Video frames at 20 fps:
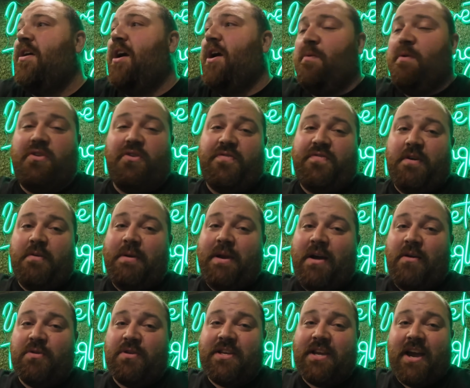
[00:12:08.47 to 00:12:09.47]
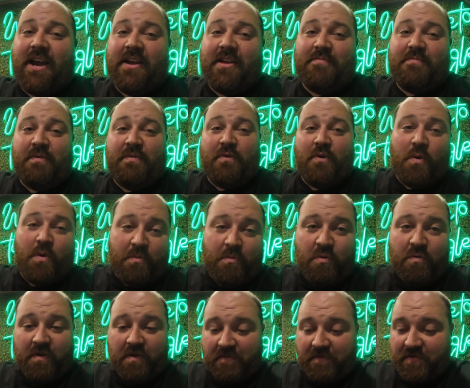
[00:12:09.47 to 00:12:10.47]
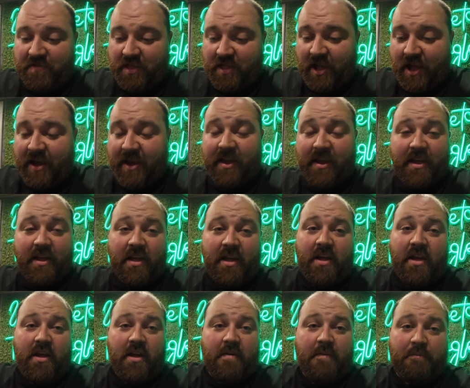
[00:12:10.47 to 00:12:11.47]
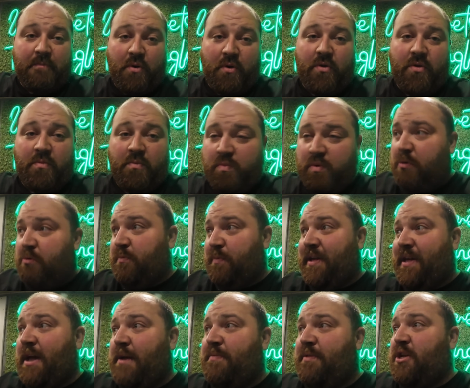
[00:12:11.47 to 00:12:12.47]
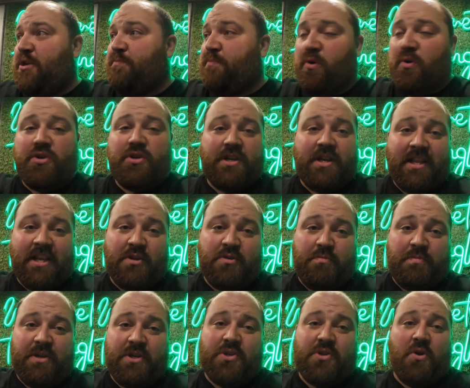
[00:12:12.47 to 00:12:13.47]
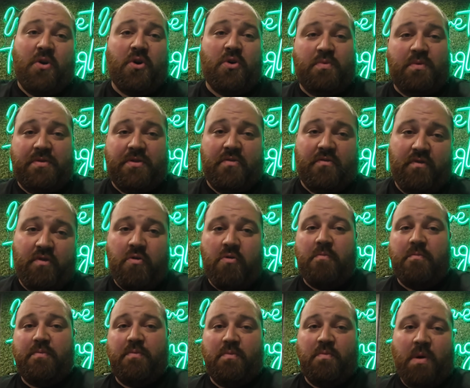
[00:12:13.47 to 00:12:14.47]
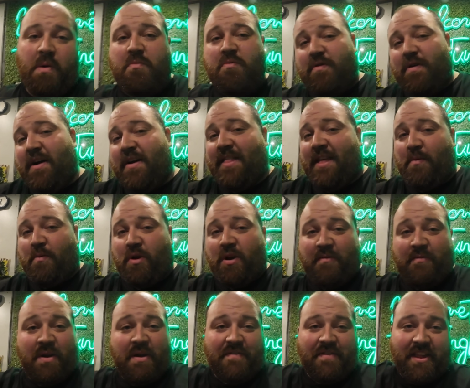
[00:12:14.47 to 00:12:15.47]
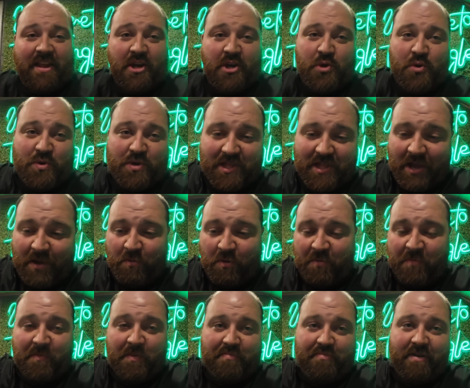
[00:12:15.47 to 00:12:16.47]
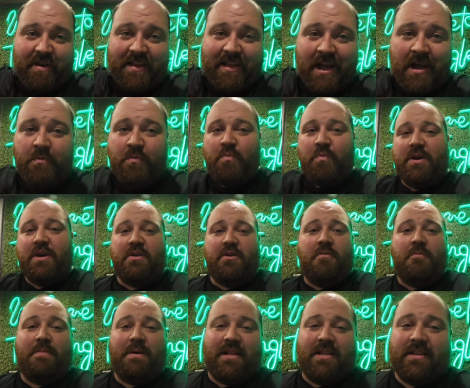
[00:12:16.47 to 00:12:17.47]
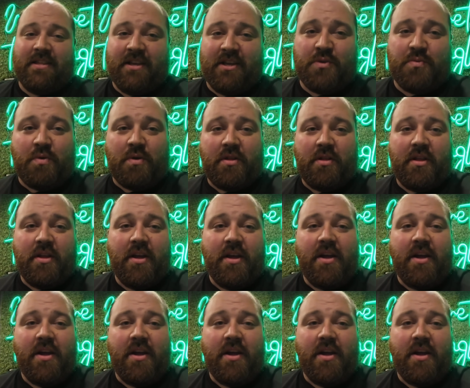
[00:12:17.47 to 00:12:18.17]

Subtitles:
we're just filming it outside before we move on for the night. But we'll be keeping this bus, and this will be stored with the group when we're out in that one. If we have any issues in that one when we break down, we can come back to this one